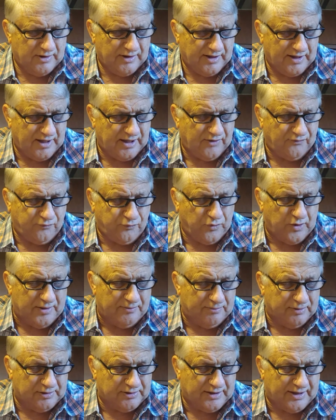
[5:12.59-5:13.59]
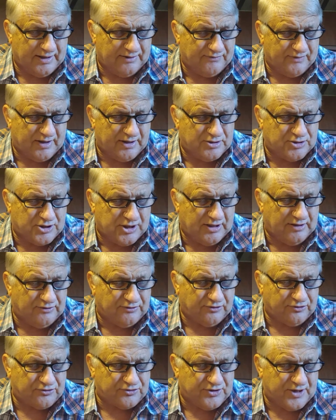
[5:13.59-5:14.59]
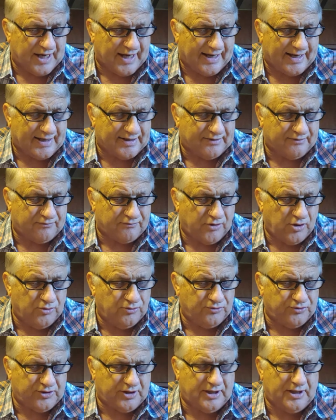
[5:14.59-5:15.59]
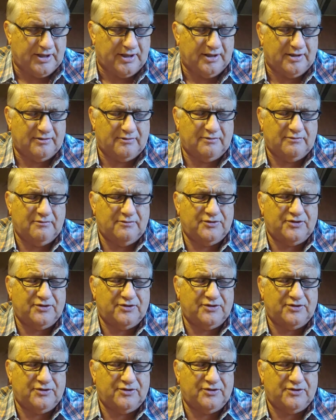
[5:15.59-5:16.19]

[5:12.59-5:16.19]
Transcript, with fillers: if we believe that Jesus died and rose again.